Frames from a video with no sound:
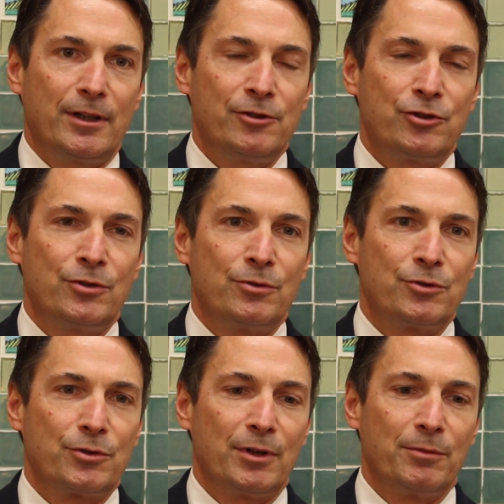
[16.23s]

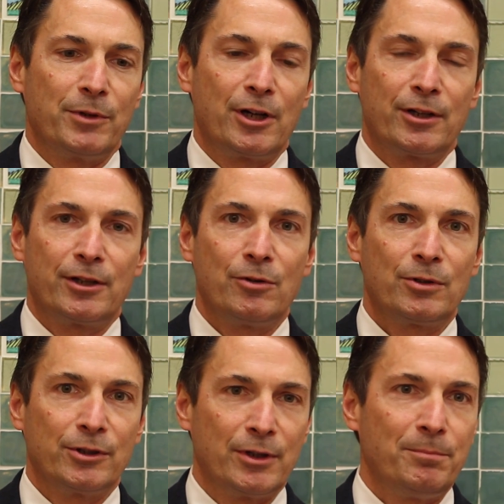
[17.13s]
issues regarding
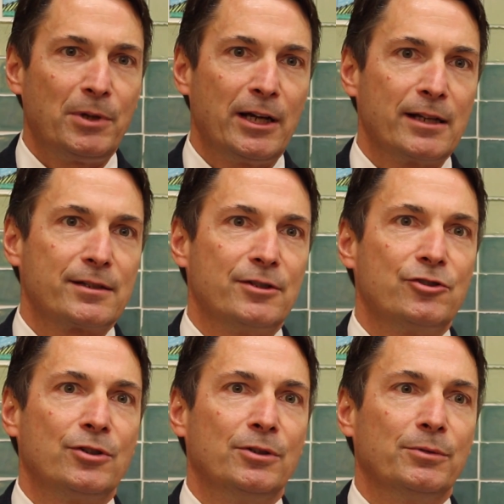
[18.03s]
cochlear implants in
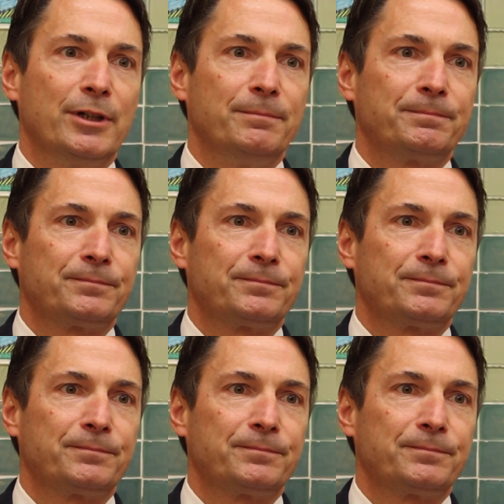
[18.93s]
children.